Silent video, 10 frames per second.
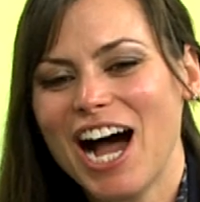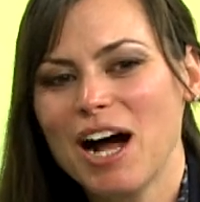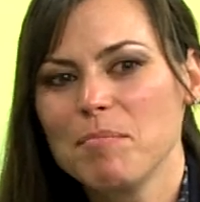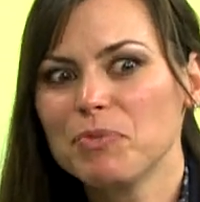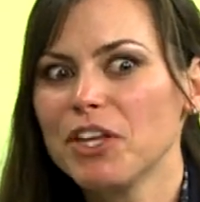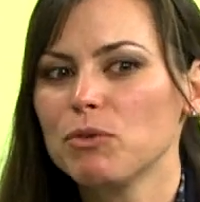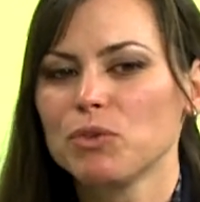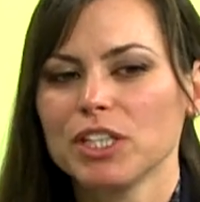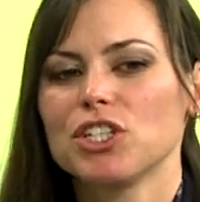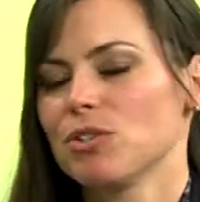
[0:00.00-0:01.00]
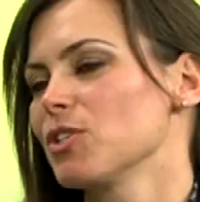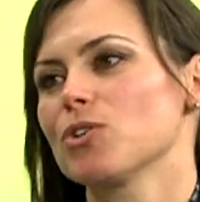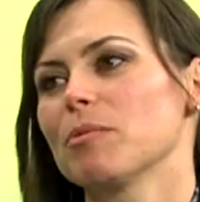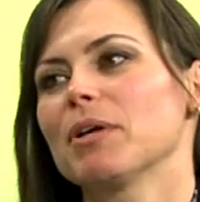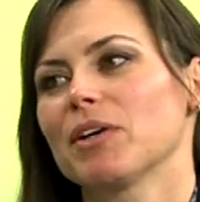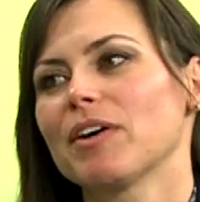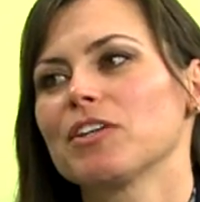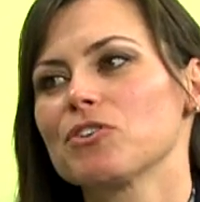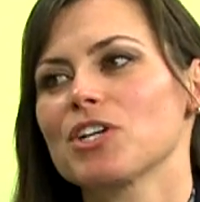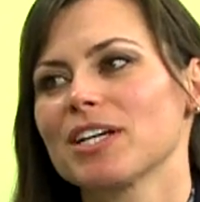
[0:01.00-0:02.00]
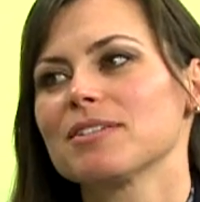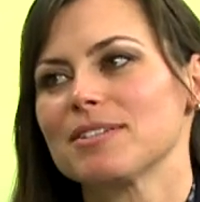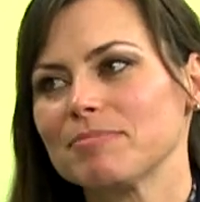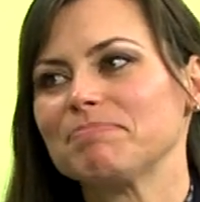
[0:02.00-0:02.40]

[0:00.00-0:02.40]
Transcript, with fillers: um, they really do enjoy being around their chickens.